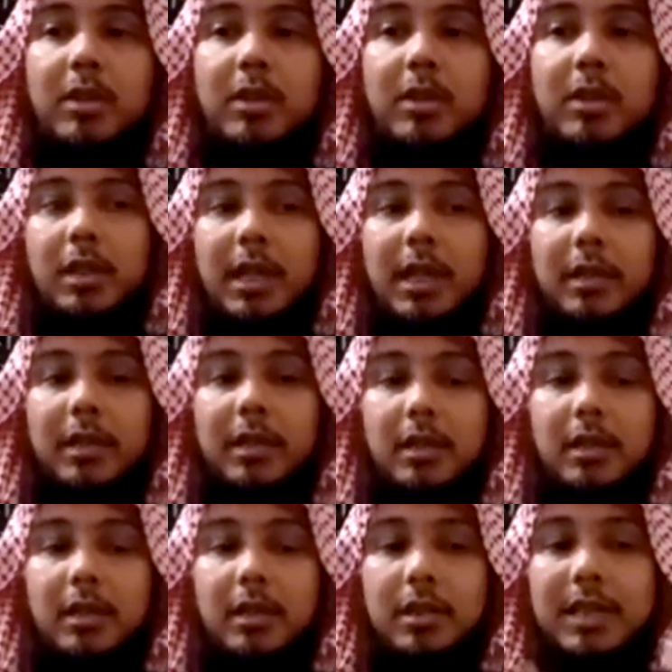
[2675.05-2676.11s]
and
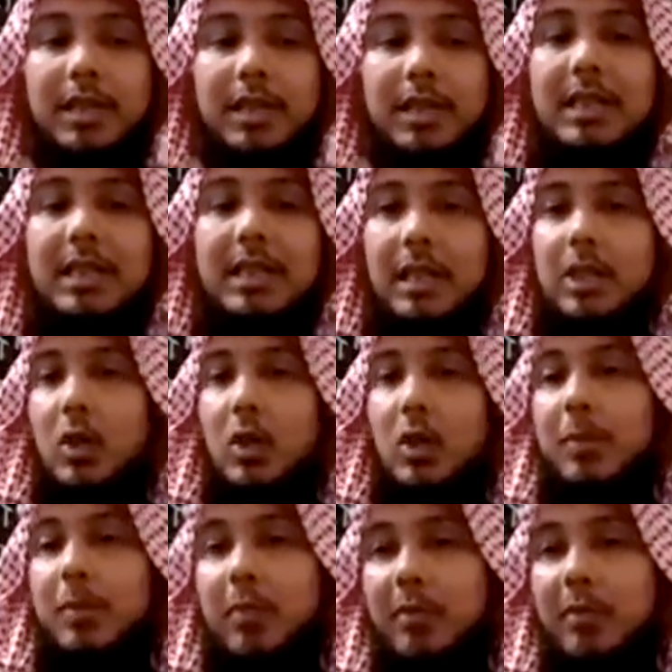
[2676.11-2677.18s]
can see your
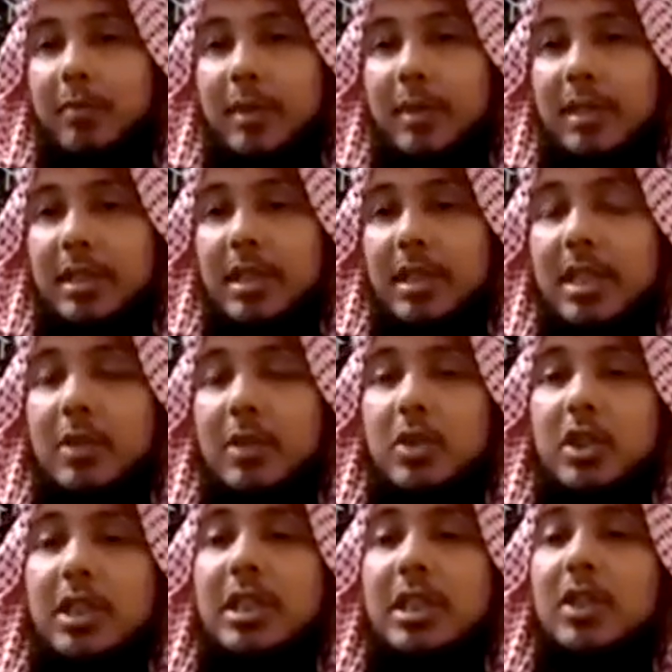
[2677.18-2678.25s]
improvement. He or
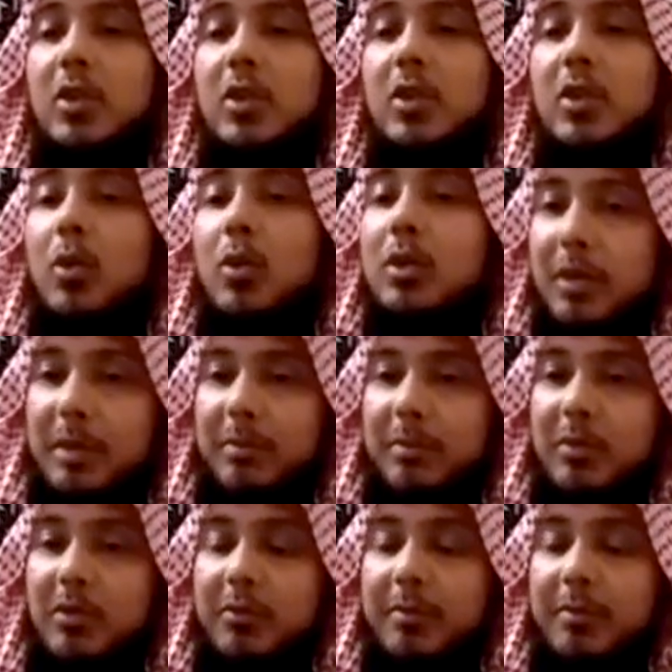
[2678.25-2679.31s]
she can note down the
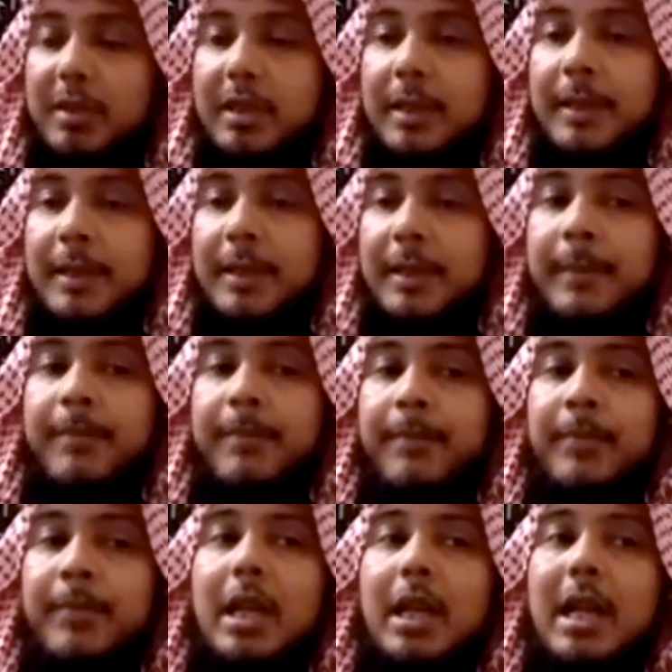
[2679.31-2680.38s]
improvement,
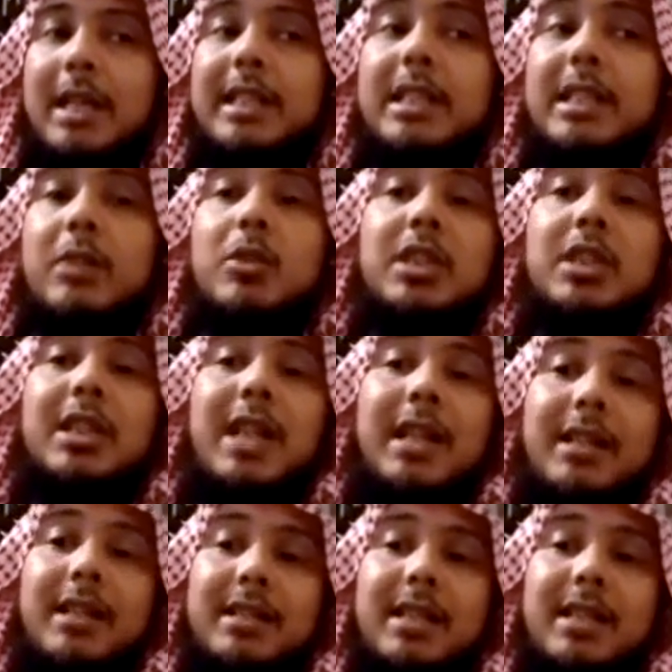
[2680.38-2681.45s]
and he or she can
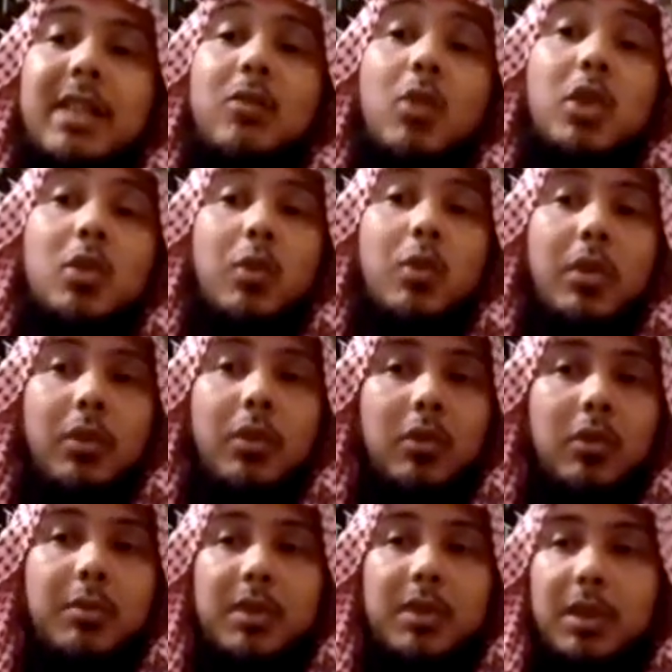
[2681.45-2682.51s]
understand what you went
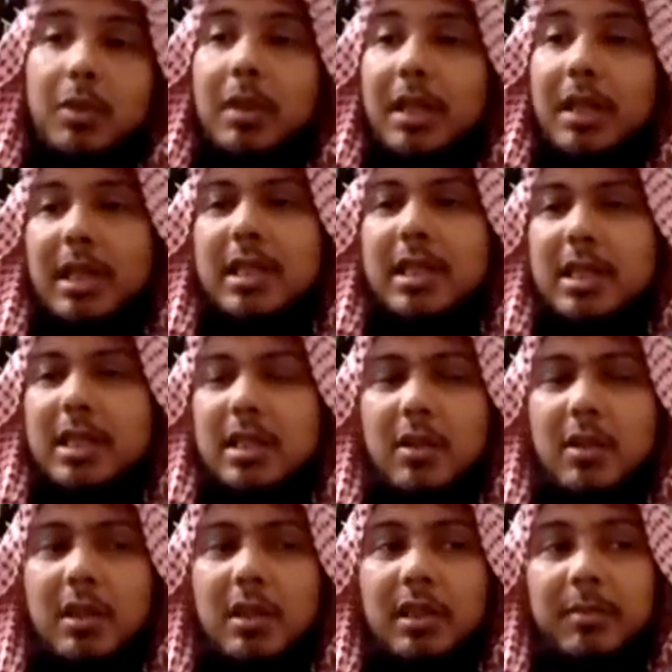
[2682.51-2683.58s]
through. Because he
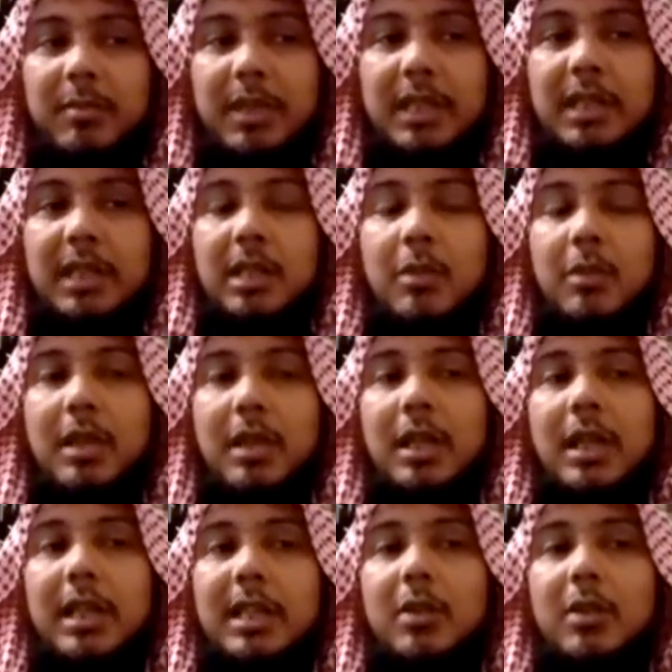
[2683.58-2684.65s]
will in the beginning.
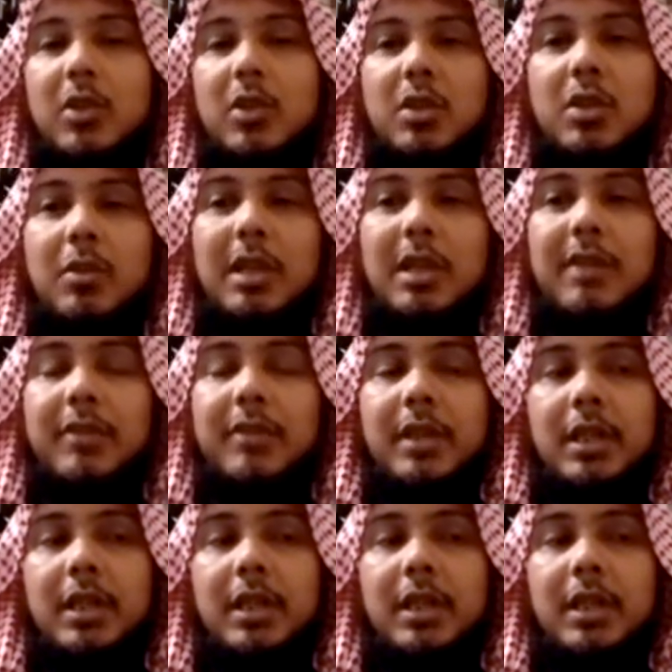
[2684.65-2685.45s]
He or she will have